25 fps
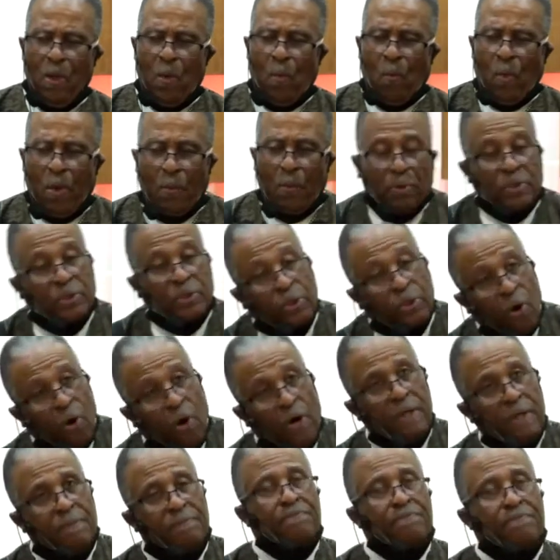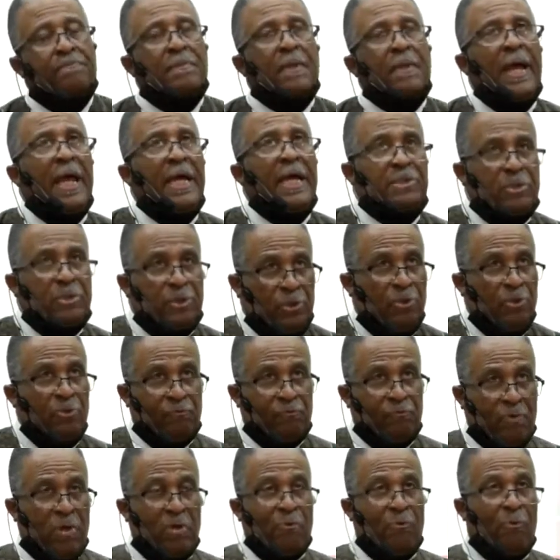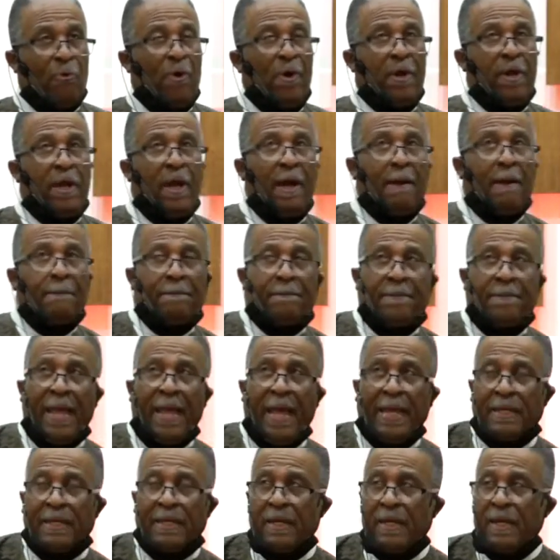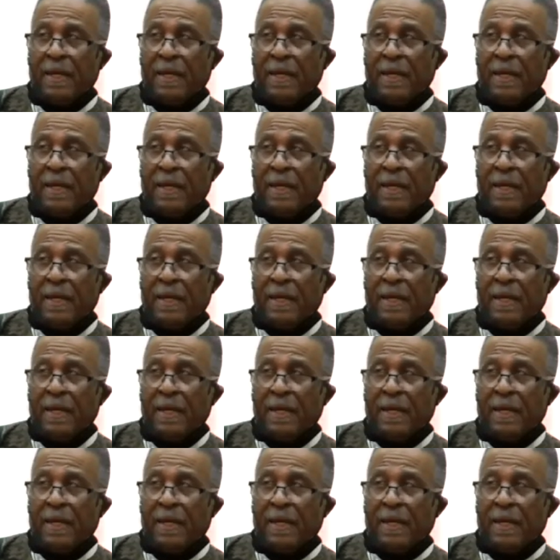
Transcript: We were taught as children growing up that